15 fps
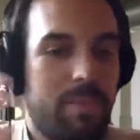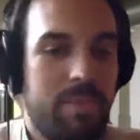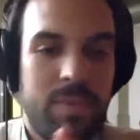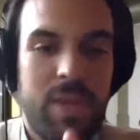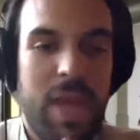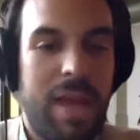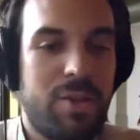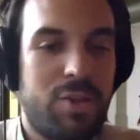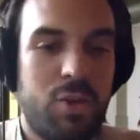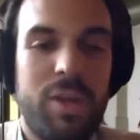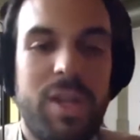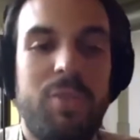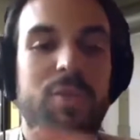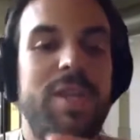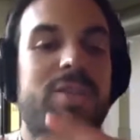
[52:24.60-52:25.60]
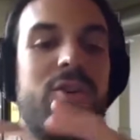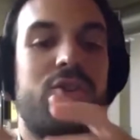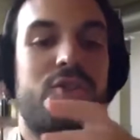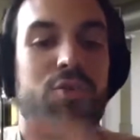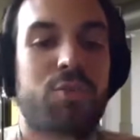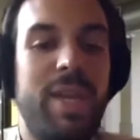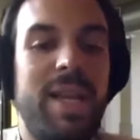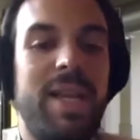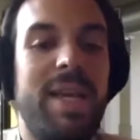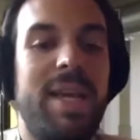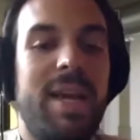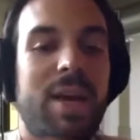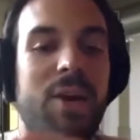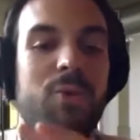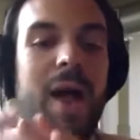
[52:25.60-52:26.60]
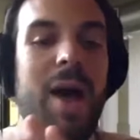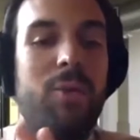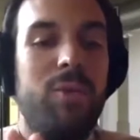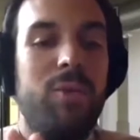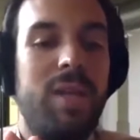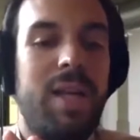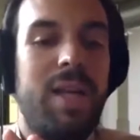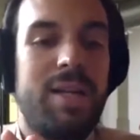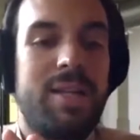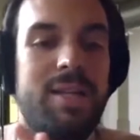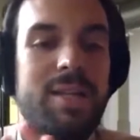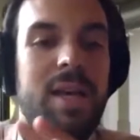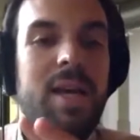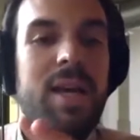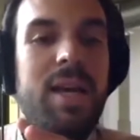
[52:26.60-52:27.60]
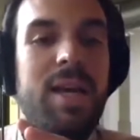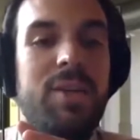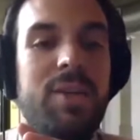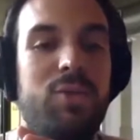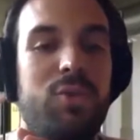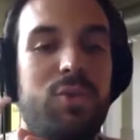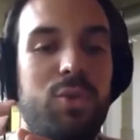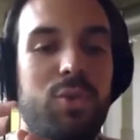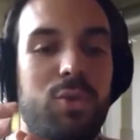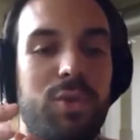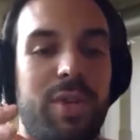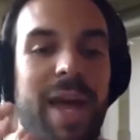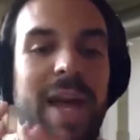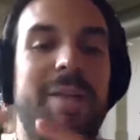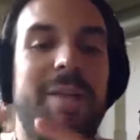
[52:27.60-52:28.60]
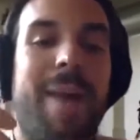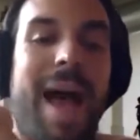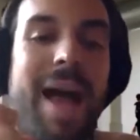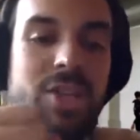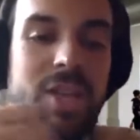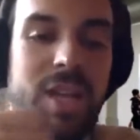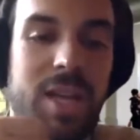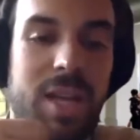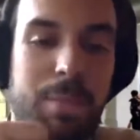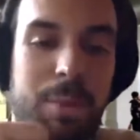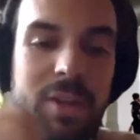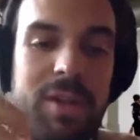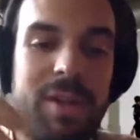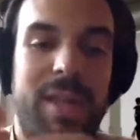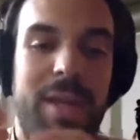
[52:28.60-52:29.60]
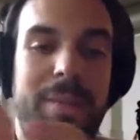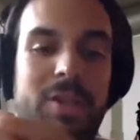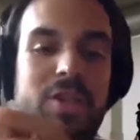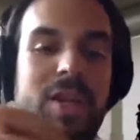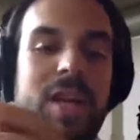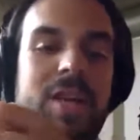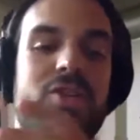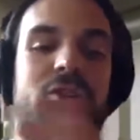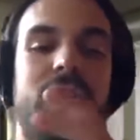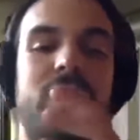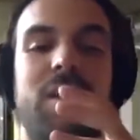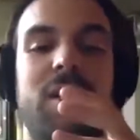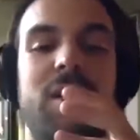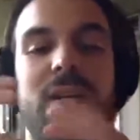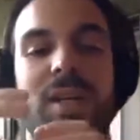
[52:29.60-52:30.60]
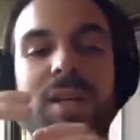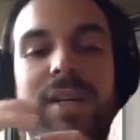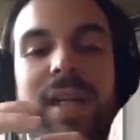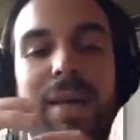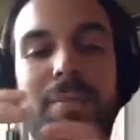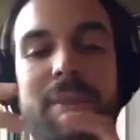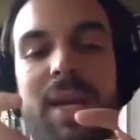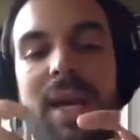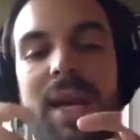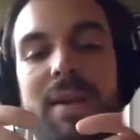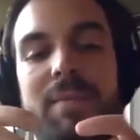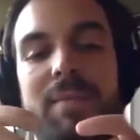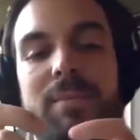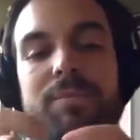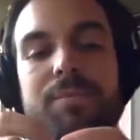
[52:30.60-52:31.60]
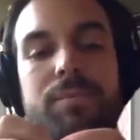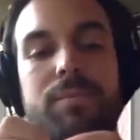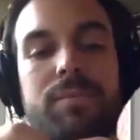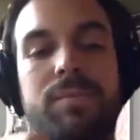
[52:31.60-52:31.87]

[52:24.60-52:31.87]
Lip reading: yeah, so the research really grounded us into then imagining, but the imagination then became